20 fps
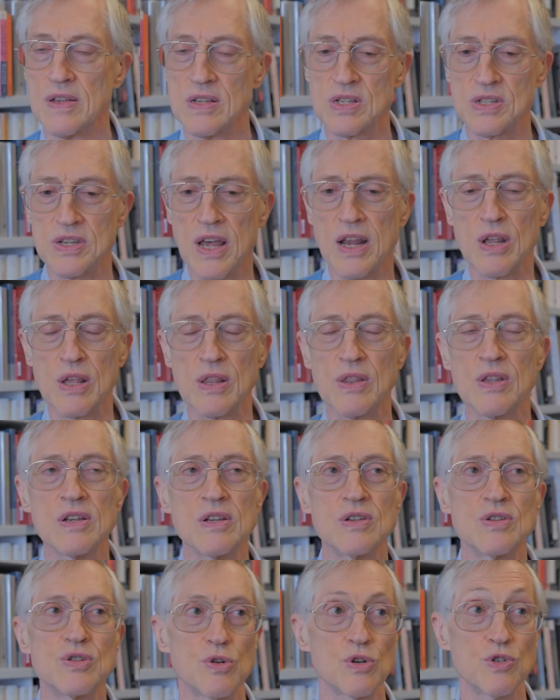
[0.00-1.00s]
SETI,
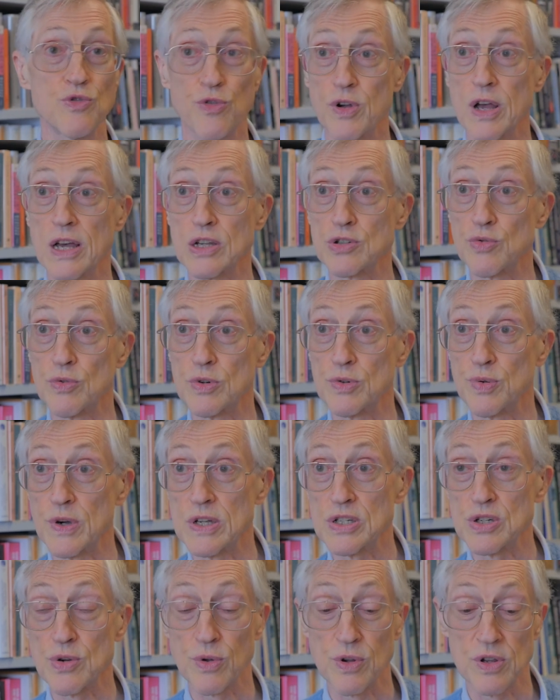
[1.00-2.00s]
the Search for
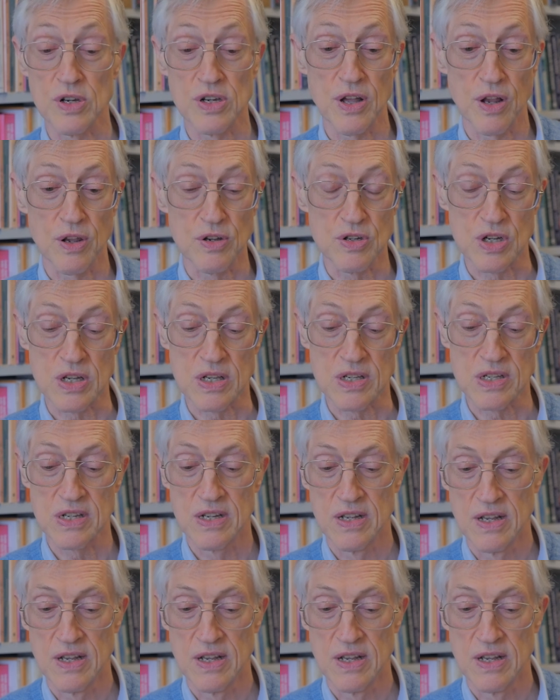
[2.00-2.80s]
Extraterrestrial Intelligence.